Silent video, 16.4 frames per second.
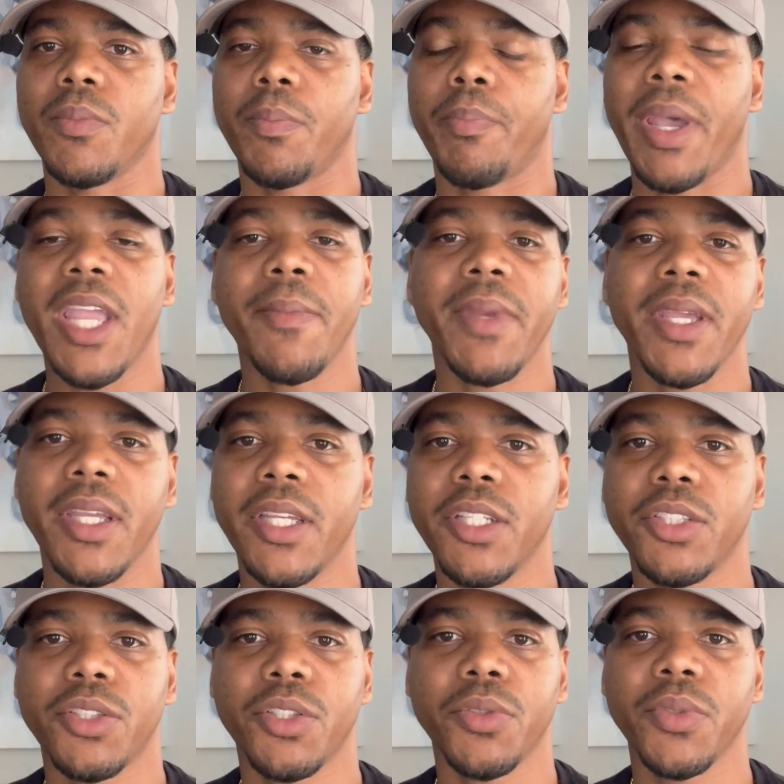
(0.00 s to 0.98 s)
payment
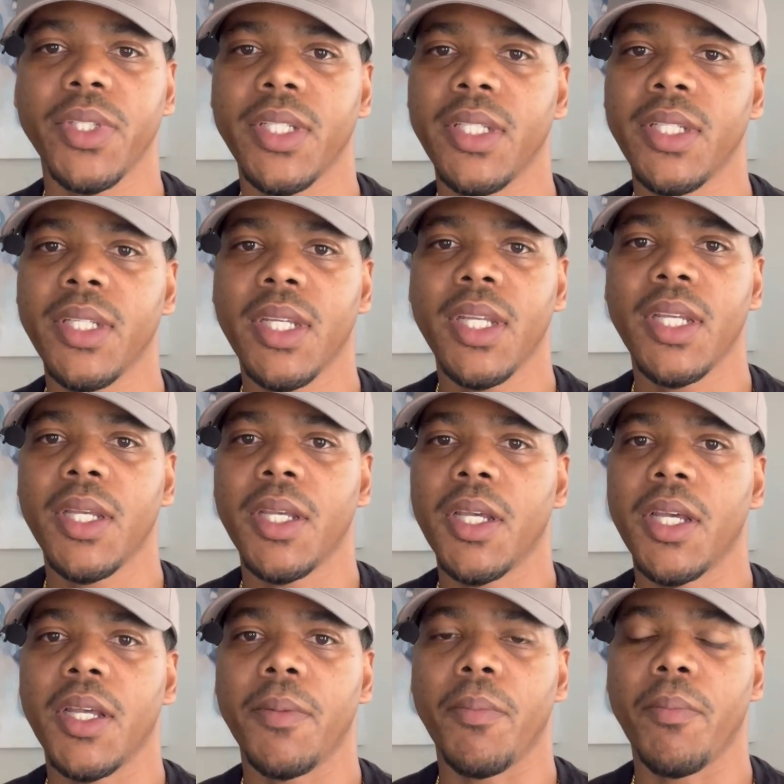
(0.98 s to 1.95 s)
history,
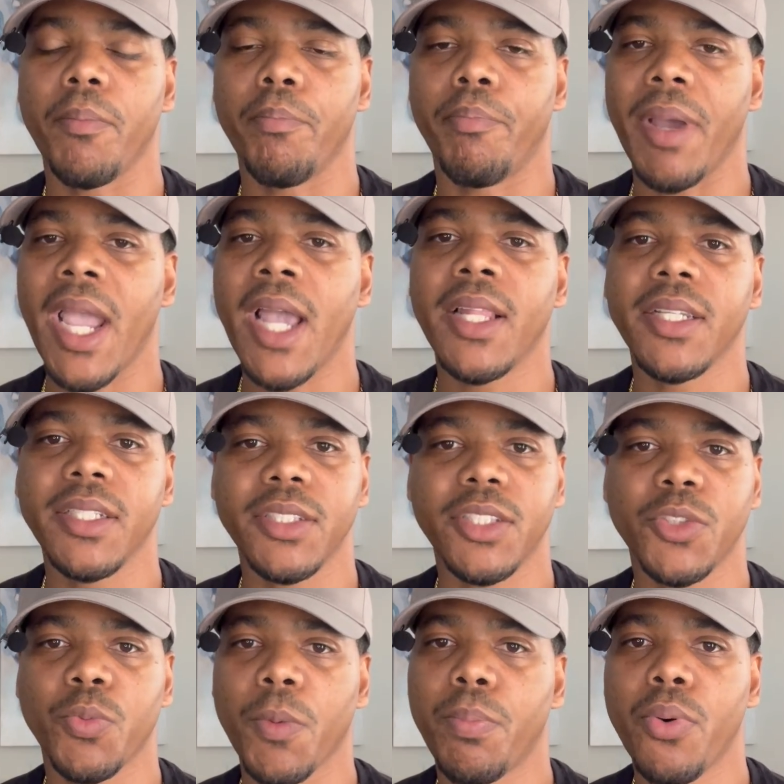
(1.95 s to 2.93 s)

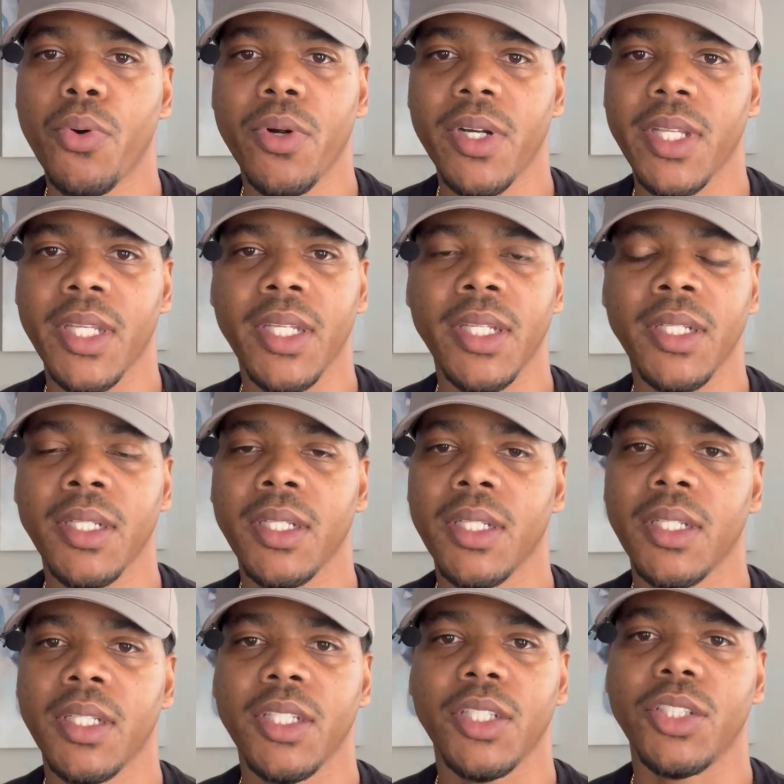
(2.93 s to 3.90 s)
balance reporting,
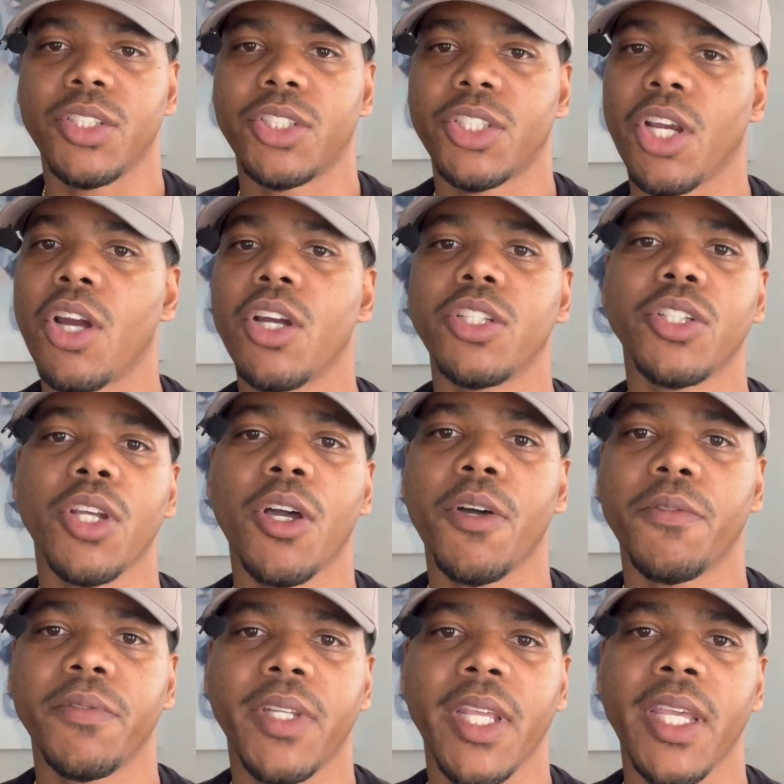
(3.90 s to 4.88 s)

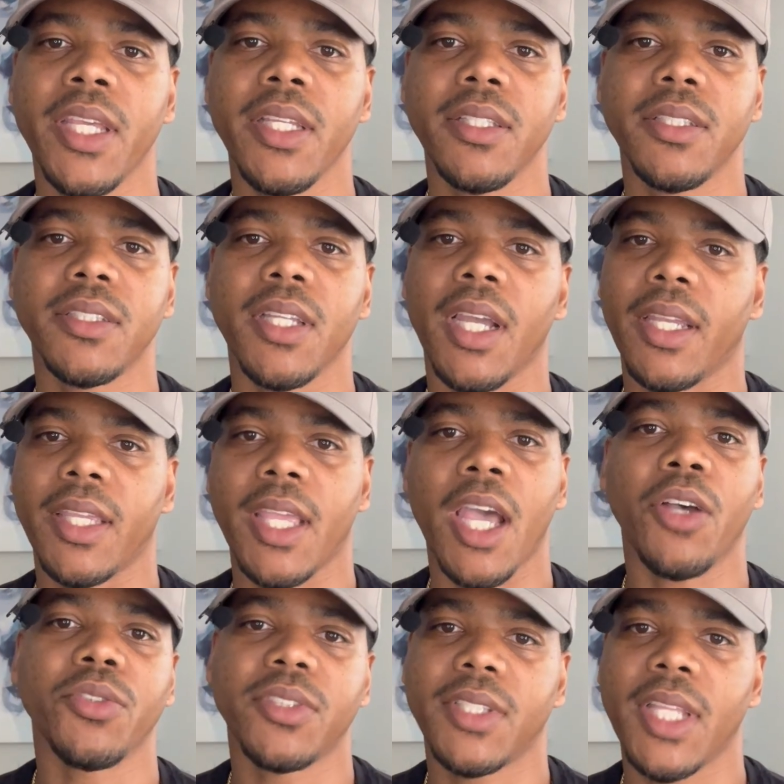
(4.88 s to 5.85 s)
charge-off dates,
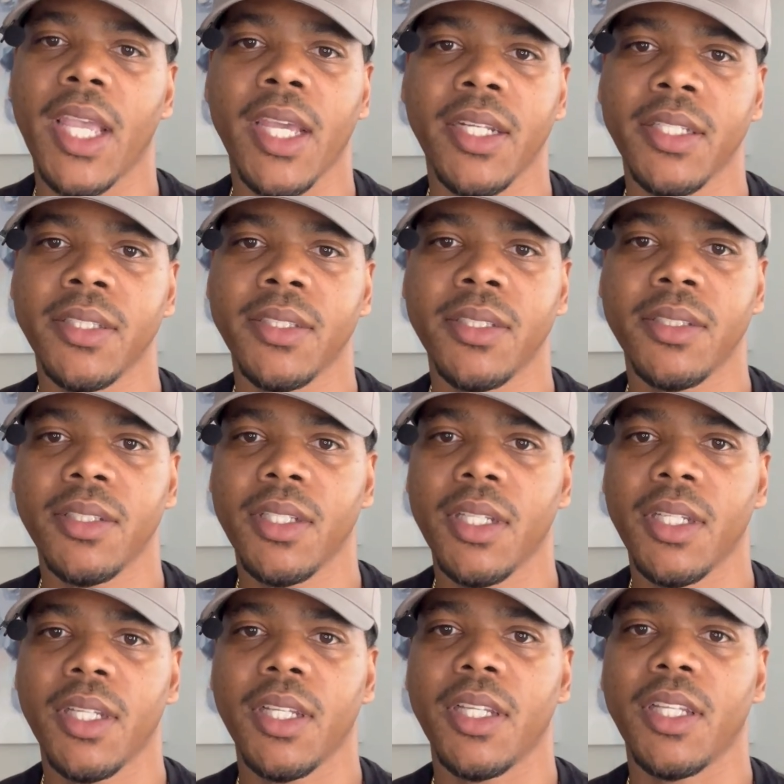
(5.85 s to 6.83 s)
account status.
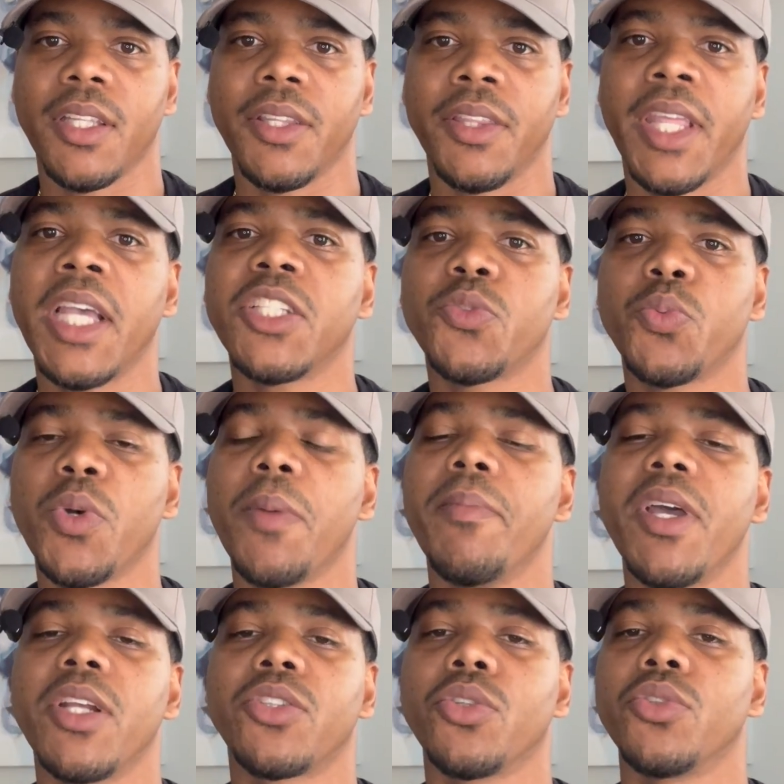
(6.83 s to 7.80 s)
That's what
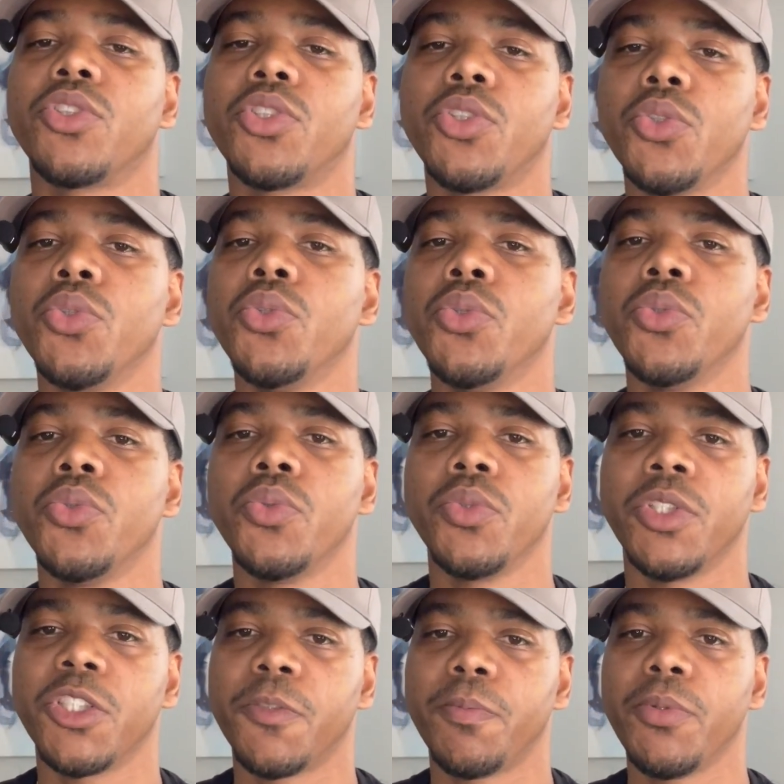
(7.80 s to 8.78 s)
Metro 2
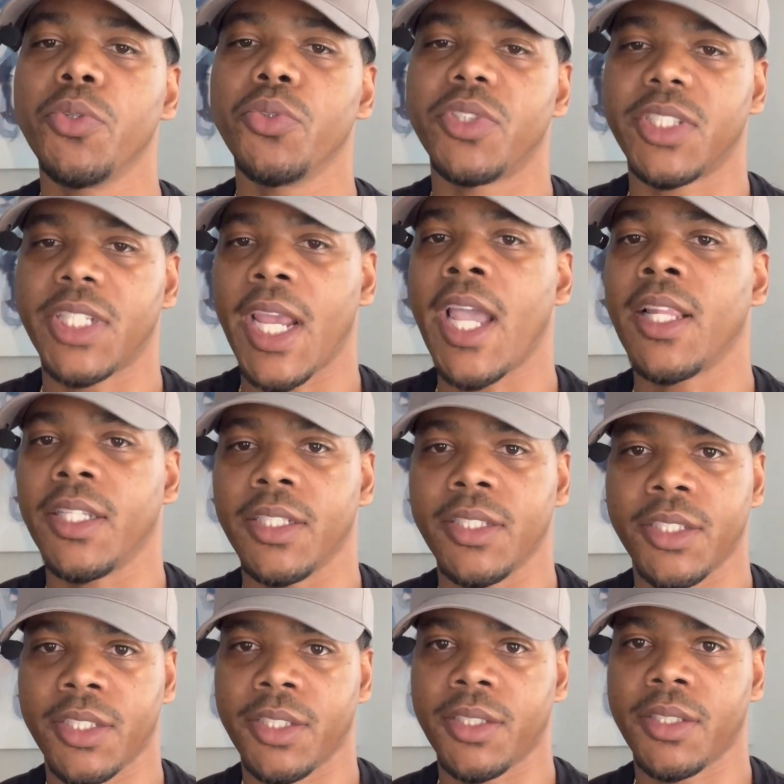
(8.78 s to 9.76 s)
disputes
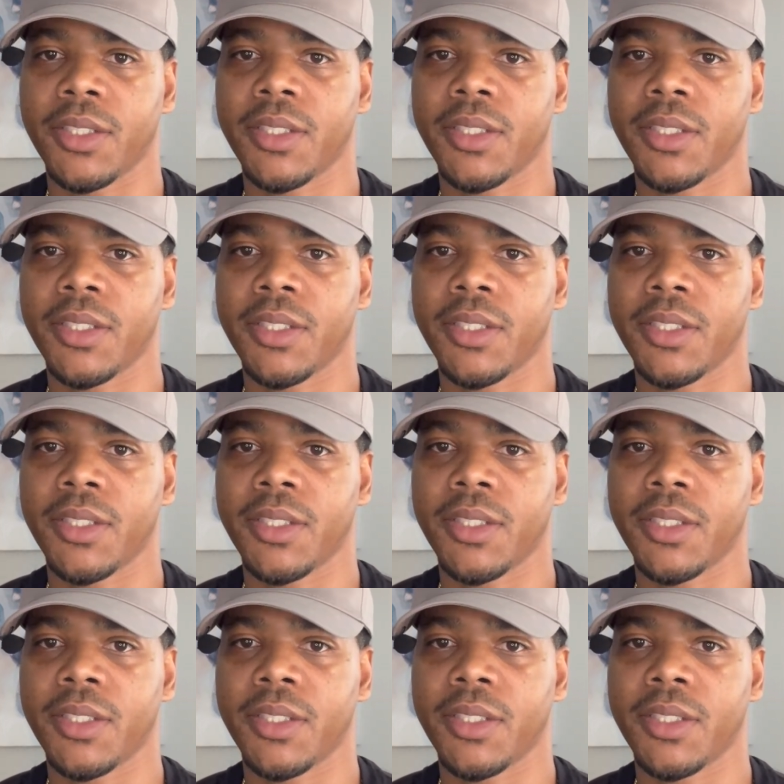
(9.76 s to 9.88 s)
challenge.